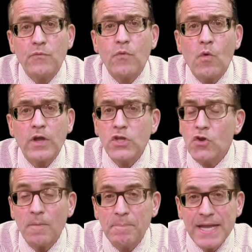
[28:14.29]
For
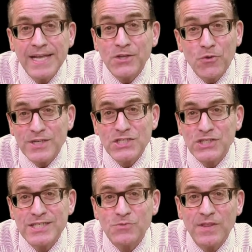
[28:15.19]
European
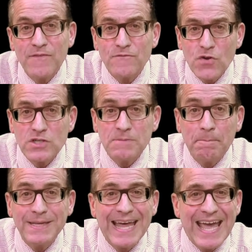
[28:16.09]
Christians, when the first
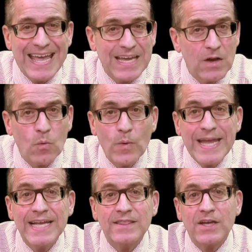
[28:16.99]
plague
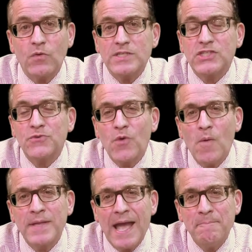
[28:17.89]
weakened the Christian
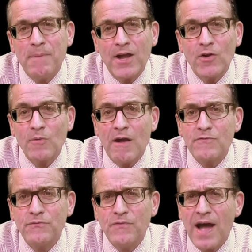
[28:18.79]
Roman Empire
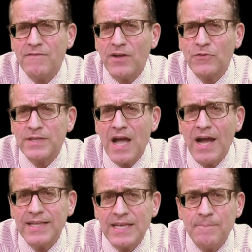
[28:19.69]
around
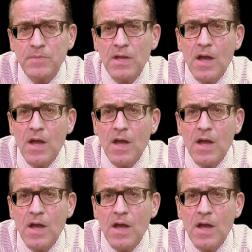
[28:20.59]
590,